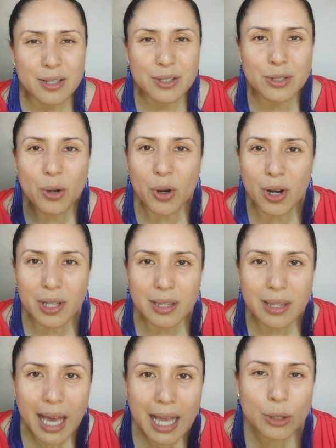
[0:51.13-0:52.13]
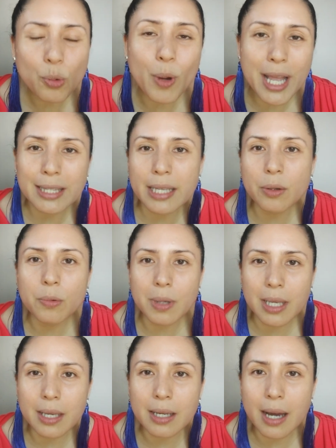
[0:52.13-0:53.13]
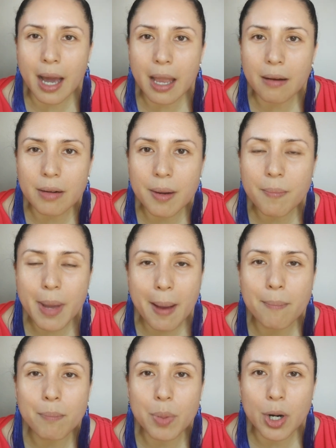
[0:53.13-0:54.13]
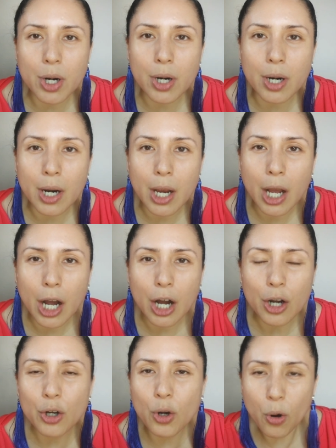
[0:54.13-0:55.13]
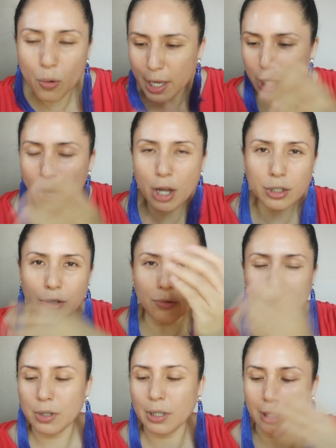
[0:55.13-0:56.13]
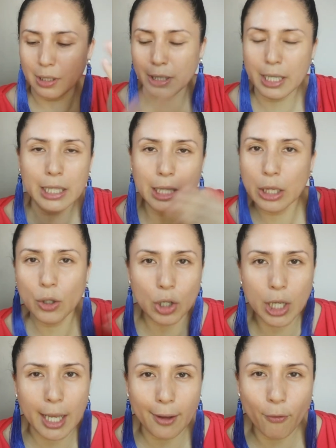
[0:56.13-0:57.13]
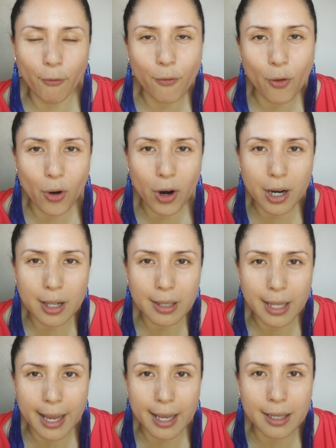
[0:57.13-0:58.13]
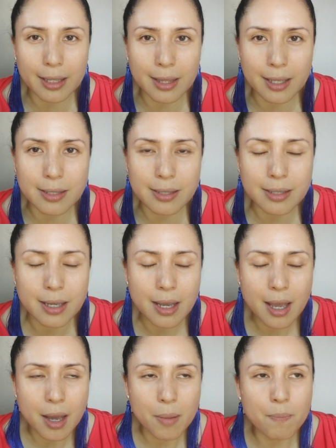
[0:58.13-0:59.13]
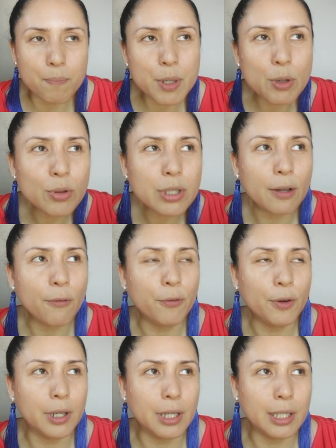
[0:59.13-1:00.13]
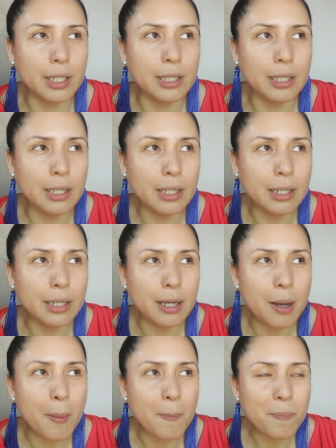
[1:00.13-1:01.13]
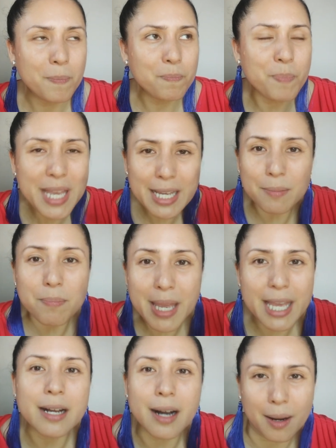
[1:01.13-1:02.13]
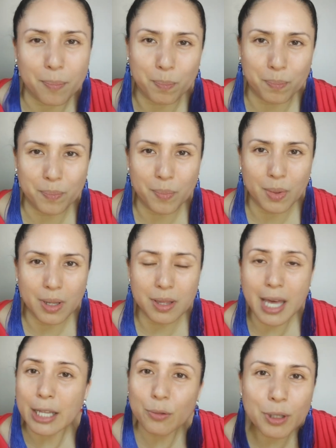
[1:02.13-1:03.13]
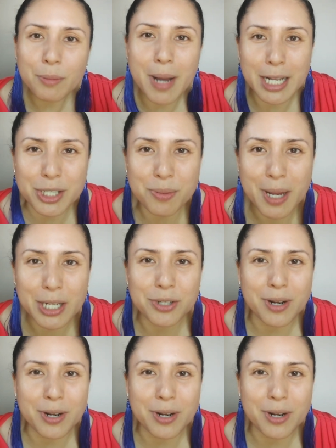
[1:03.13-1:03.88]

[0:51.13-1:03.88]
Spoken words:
So on that wedding week, I remember going on Google and looking for like this beautiful pink makeup that will match my